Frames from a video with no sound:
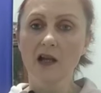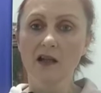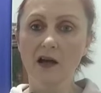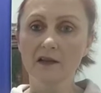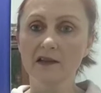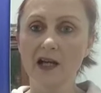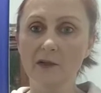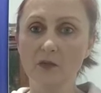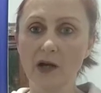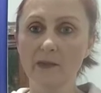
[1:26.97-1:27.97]
Last
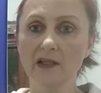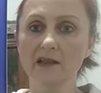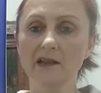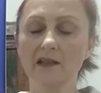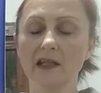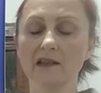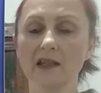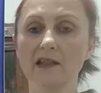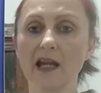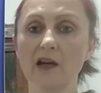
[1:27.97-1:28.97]
night, Prime Minister
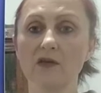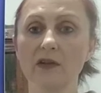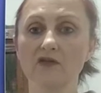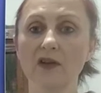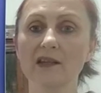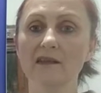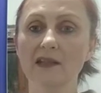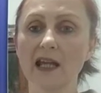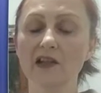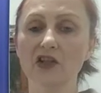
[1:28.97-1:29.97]
Netanyahu addressed the
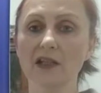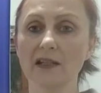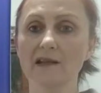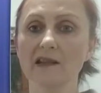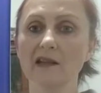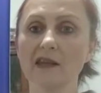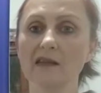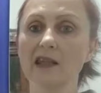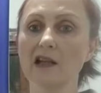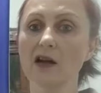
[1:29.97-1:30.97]
nation and said
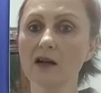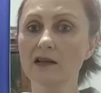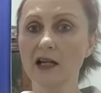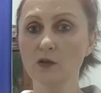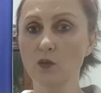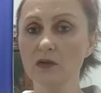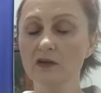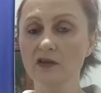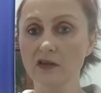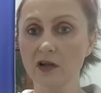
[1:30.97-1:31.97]
that the lockdown will
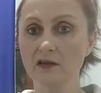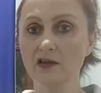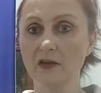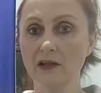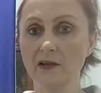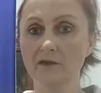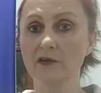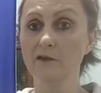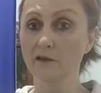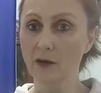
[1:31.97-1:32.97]
start to lift
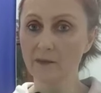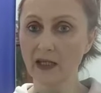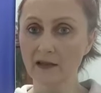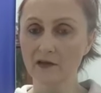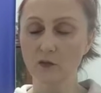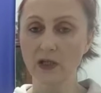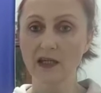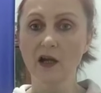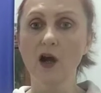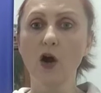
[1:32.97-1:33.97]
from next
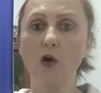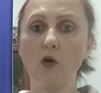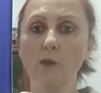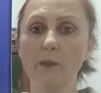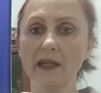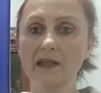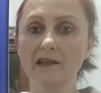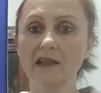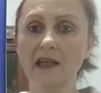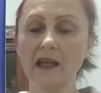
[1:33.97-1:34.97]
week,
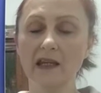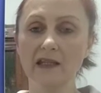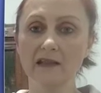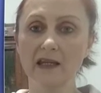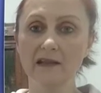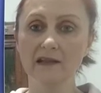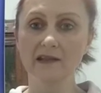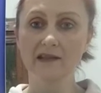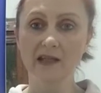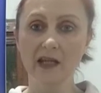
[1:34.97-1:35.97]
albeit in
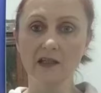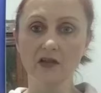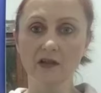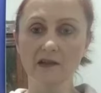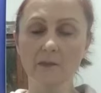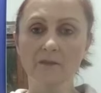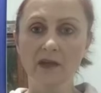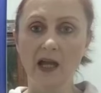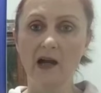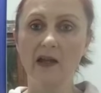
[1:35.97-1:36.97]

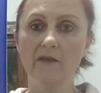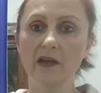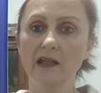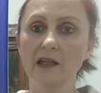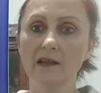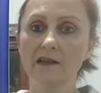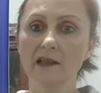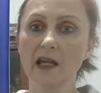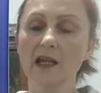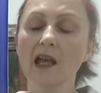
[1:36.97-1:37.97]
stages. However,
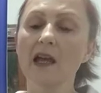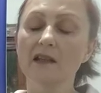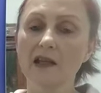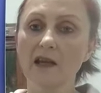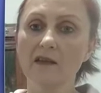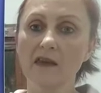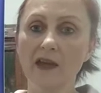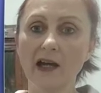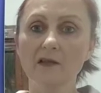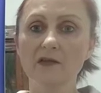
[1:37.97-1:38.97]
yesterday,
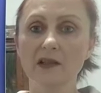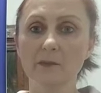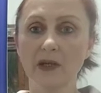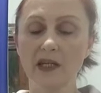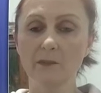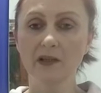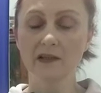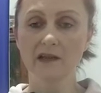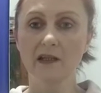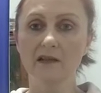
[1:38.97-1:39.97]
10,000 people
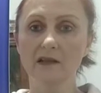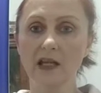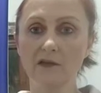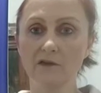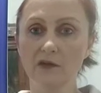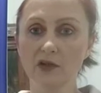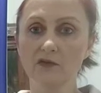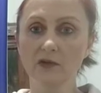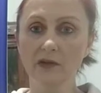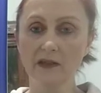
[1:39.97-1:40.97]
attended a
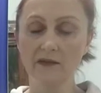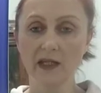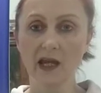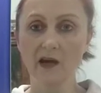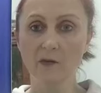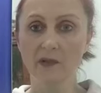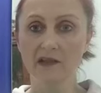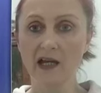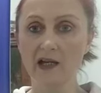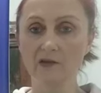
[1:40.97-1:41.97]
funeral in the Arab
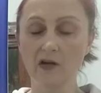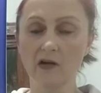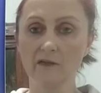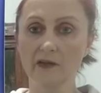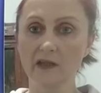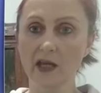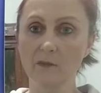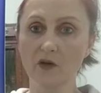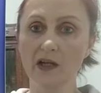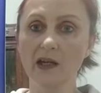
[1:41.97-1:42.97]
town of
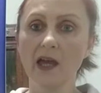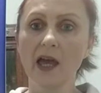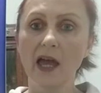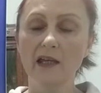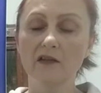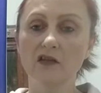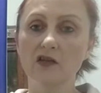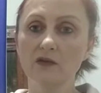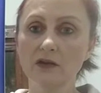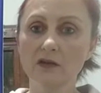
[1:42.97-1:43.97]
Tamra. A
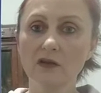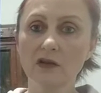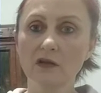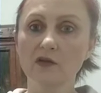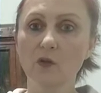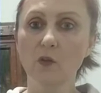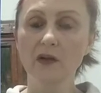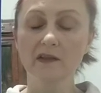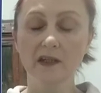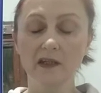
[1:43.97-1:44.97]
student nurse
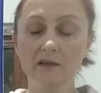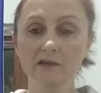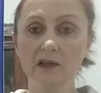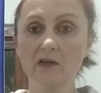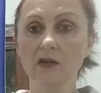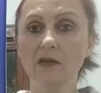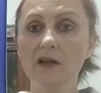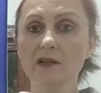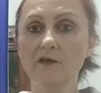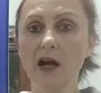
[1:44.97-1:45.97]
was killed in the
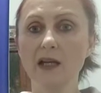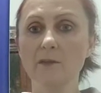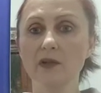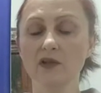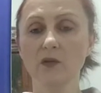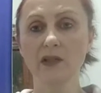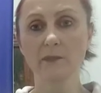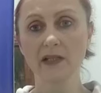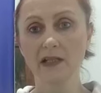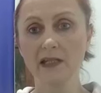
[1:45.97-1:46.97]
crossfire between
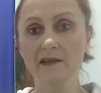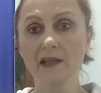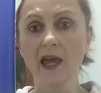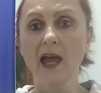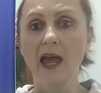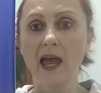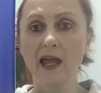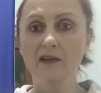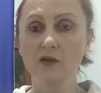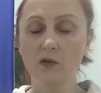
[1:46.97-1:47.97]
police
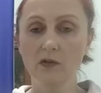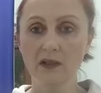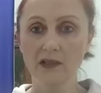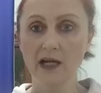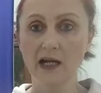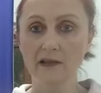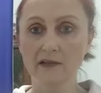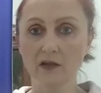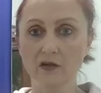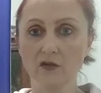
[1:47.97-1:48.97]
and
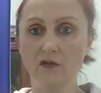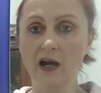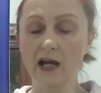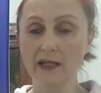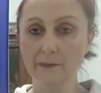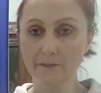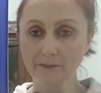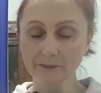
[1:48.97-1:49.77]
organized crime.